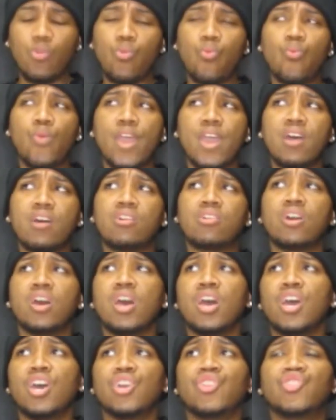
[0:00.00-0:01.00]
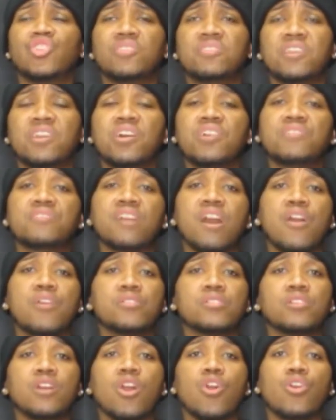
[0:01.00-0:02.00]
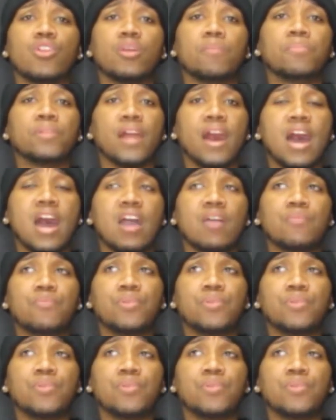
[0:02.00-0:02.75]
Giselle saw it on a blog,